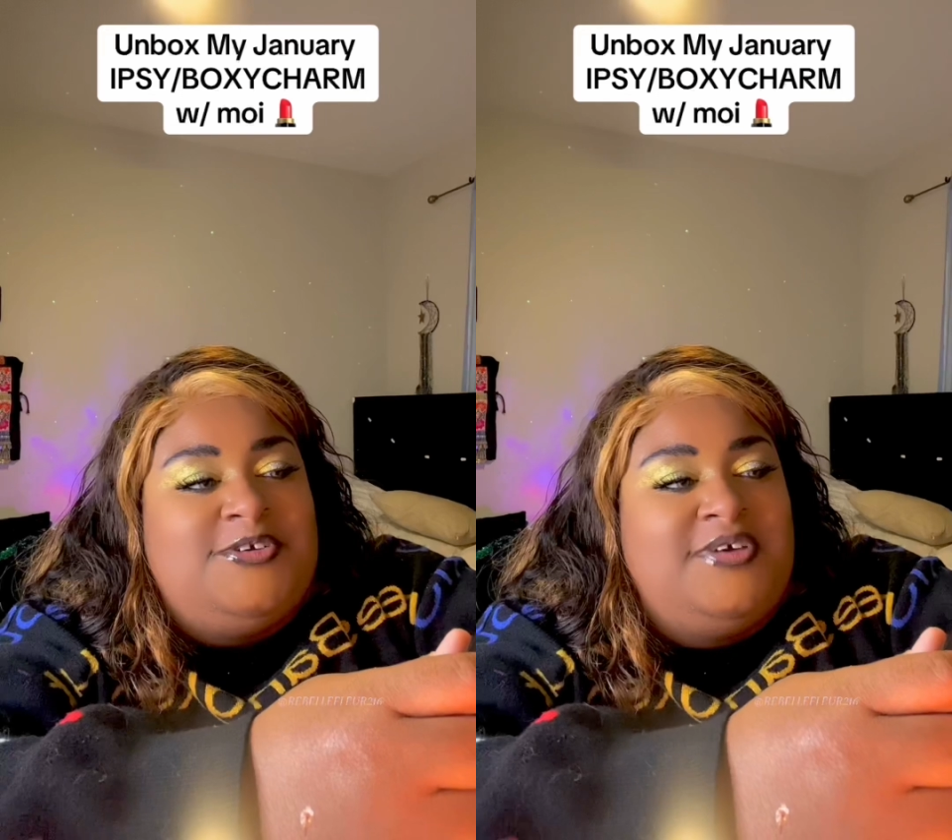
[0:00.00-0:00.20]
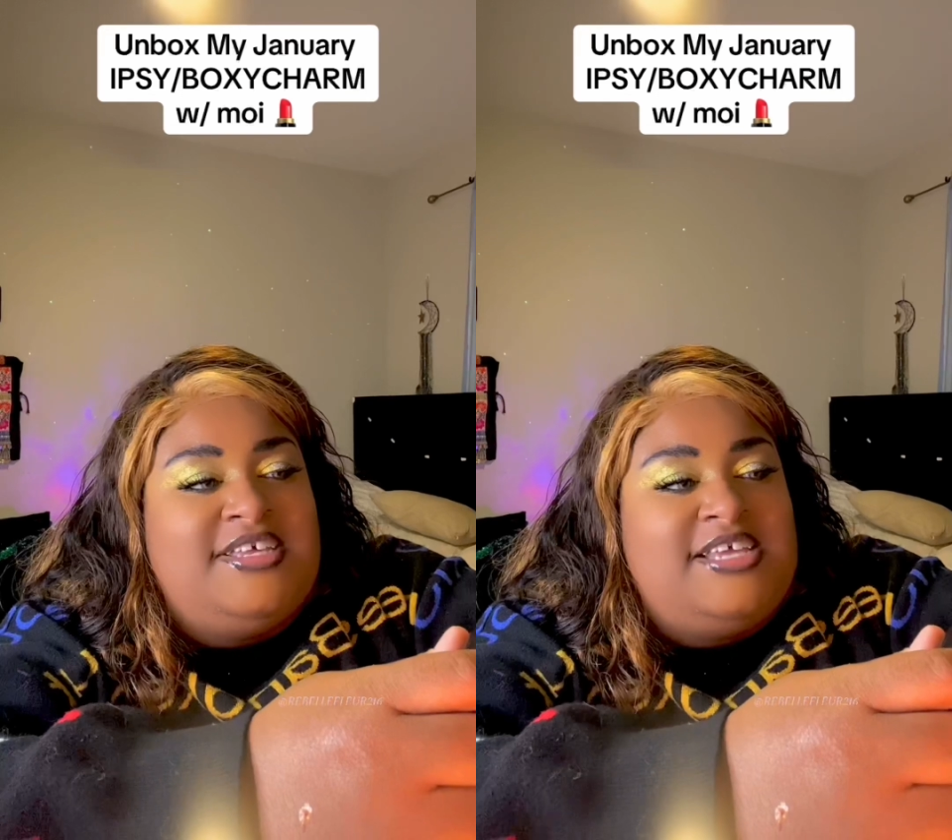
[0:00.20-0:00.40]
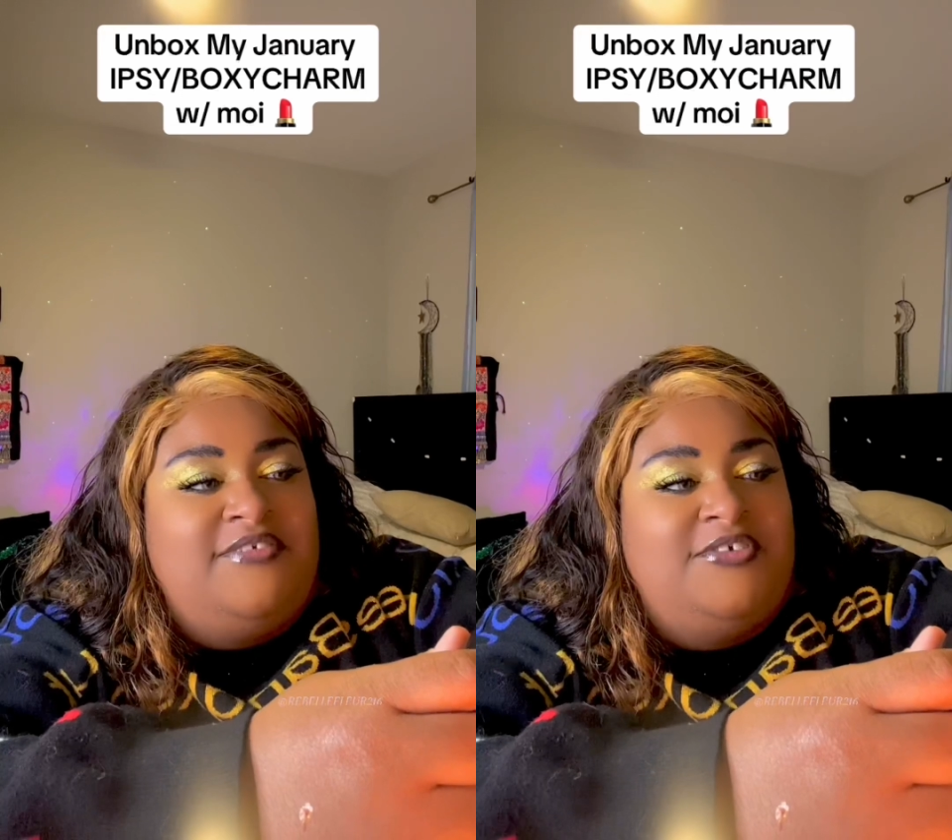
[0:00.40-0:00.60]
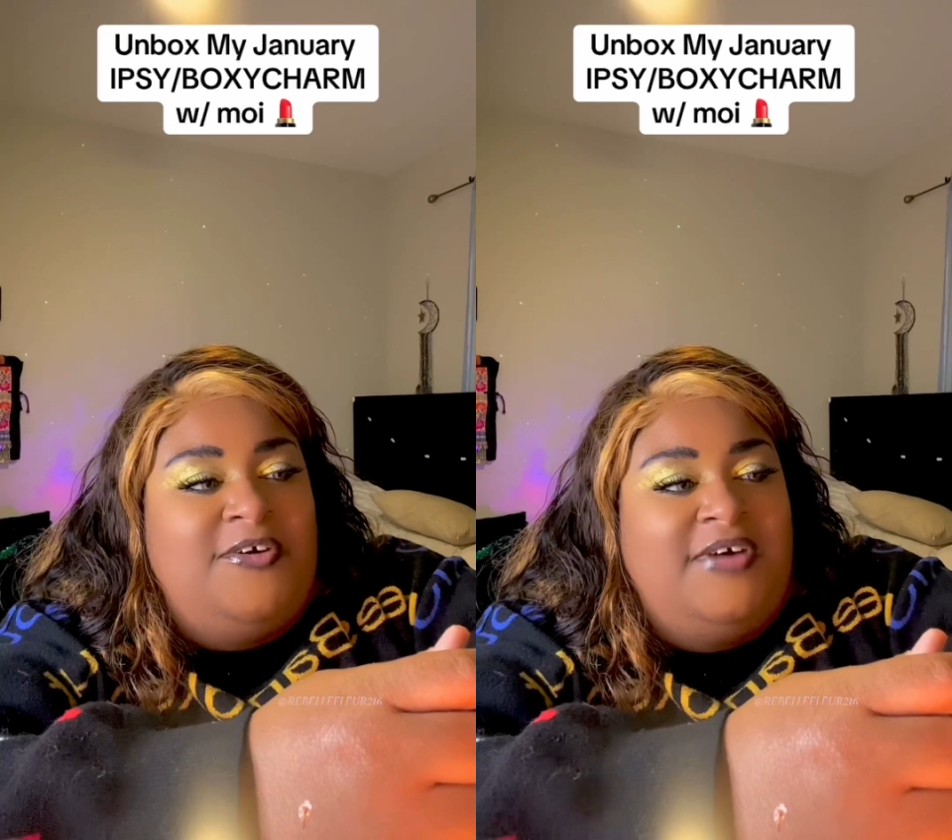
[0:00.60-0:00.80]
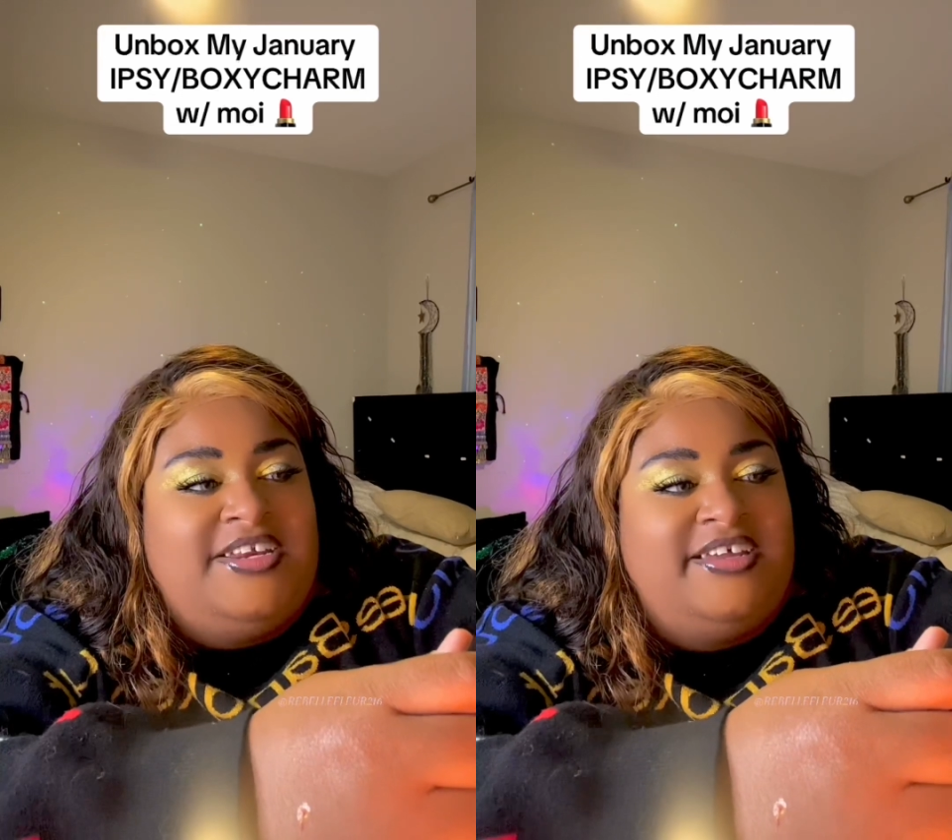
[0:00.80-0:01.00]
You guys have
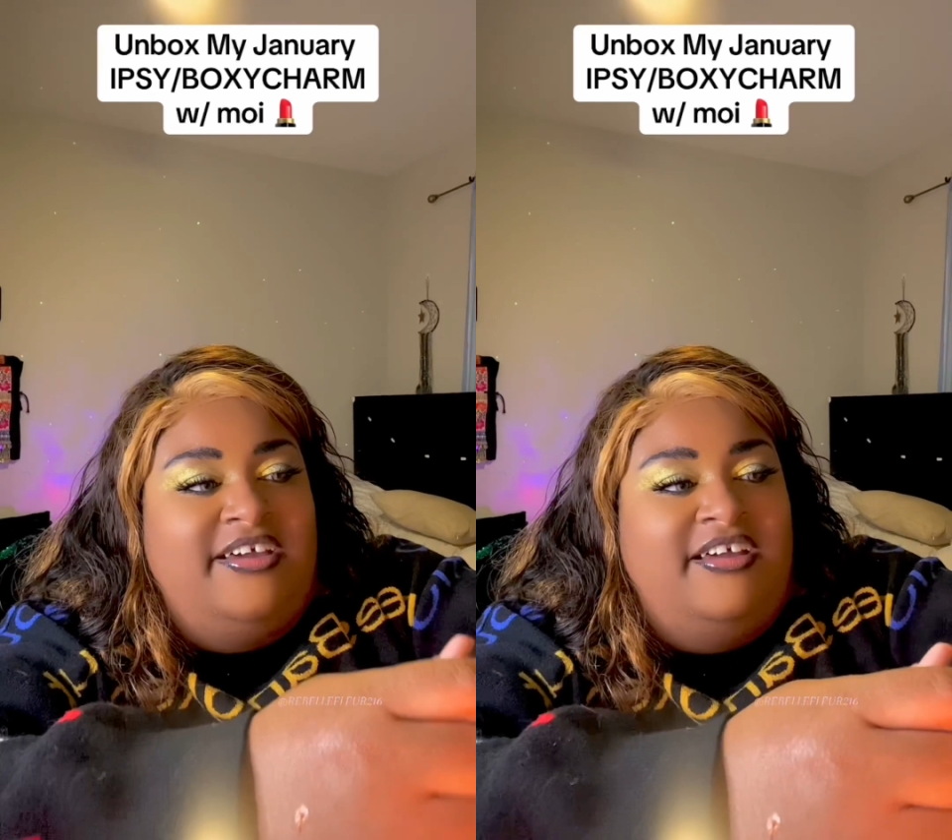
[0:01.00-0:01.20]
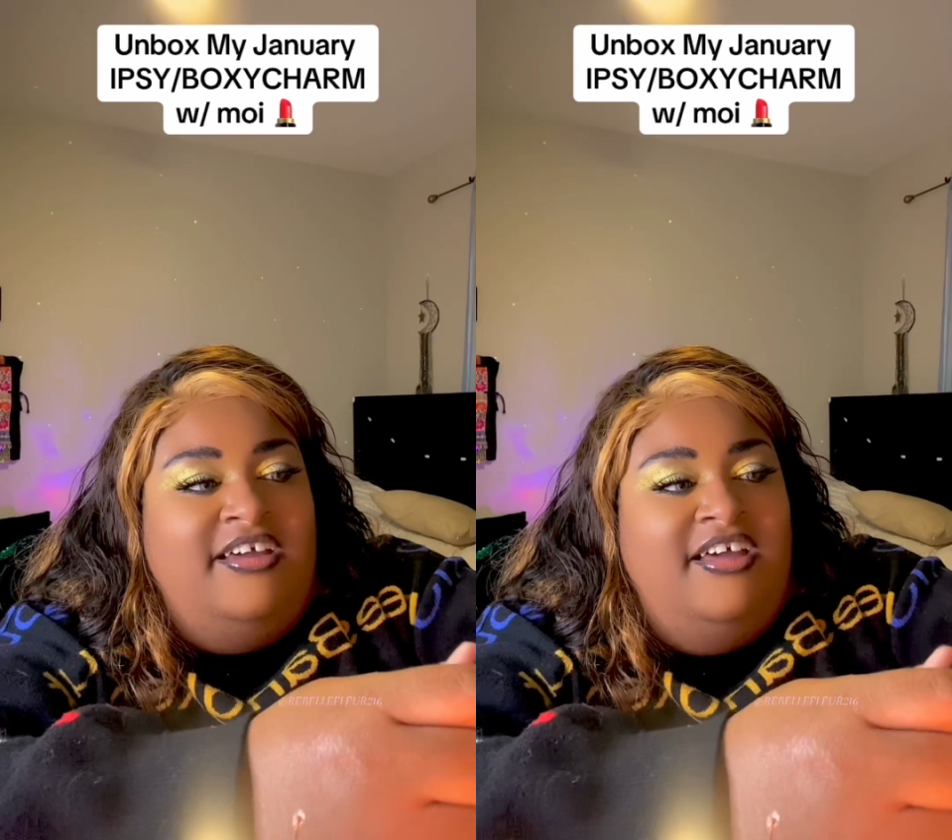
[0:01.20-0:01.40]
no idea.